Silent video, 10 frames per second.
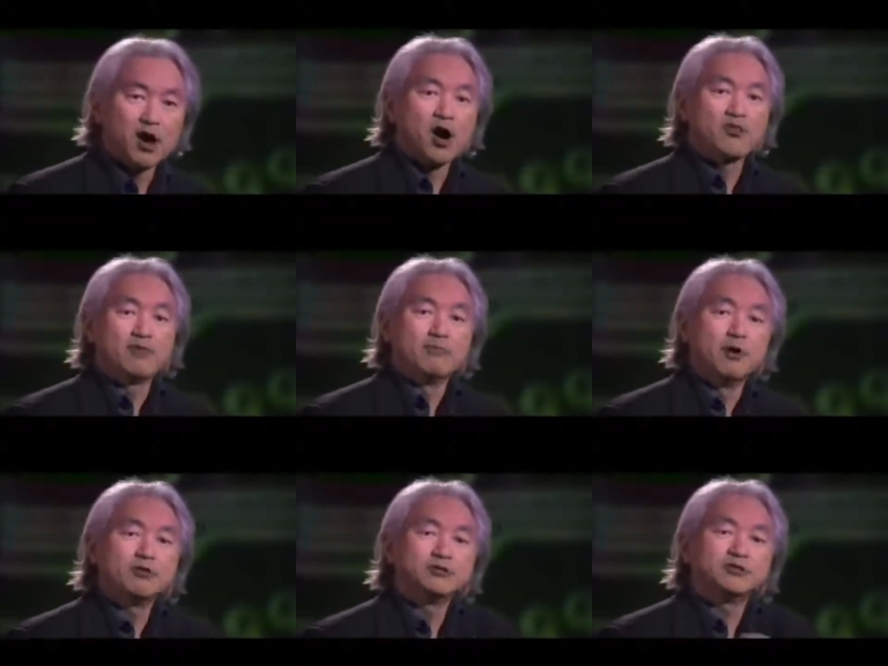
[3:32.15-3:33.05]
are the
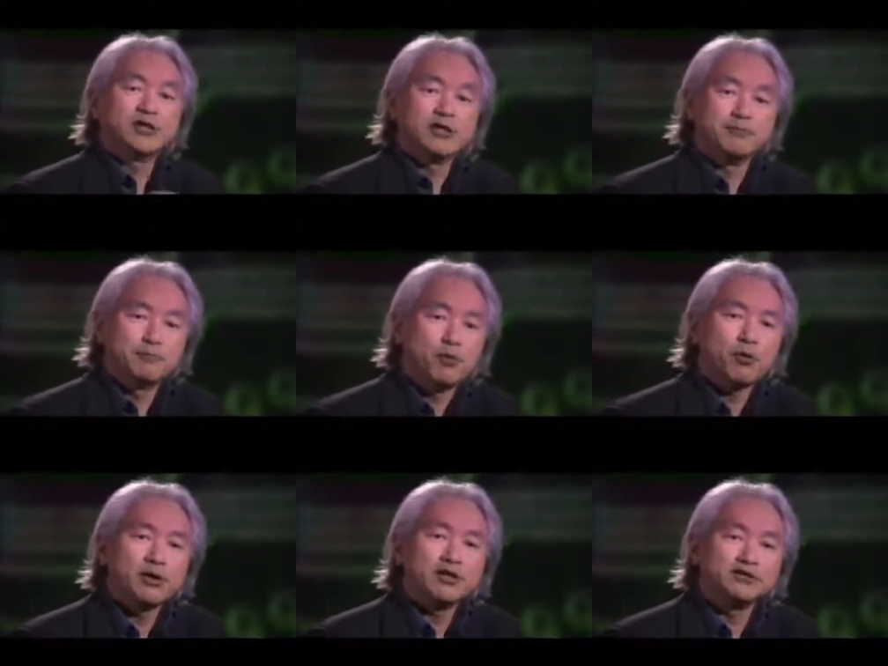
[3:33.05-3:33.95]
most
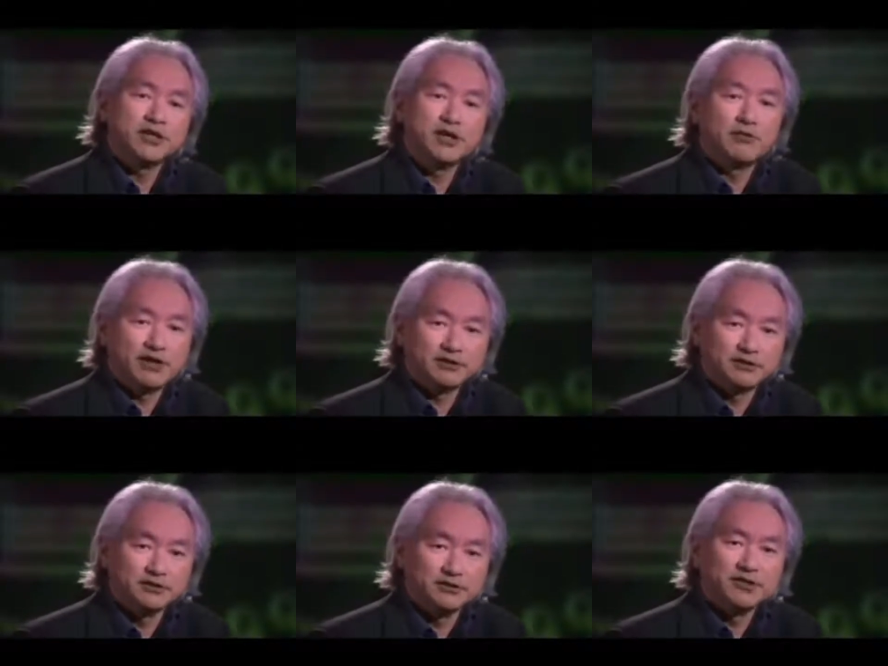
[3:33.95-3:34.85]
important
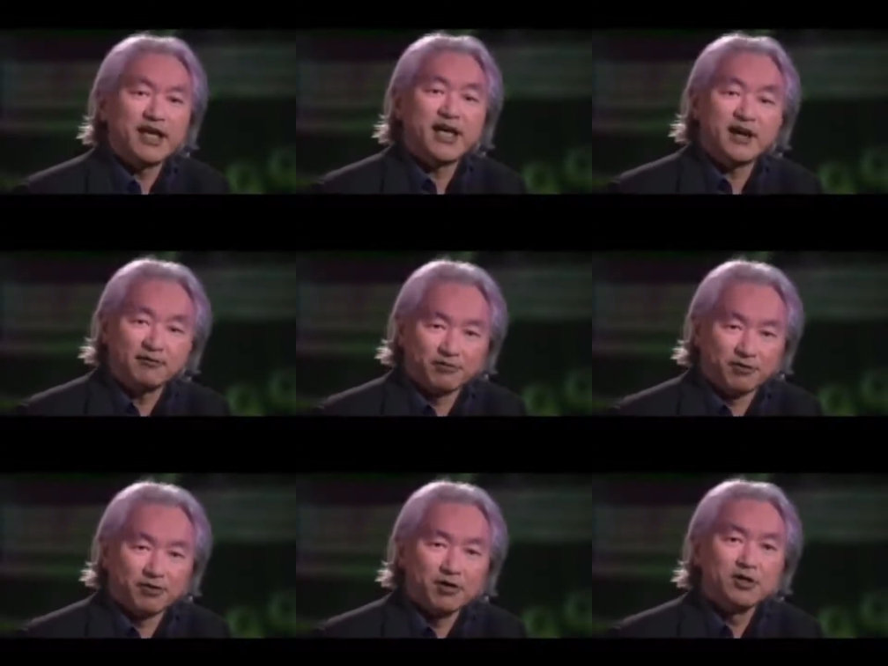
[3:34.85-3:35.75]
generations ever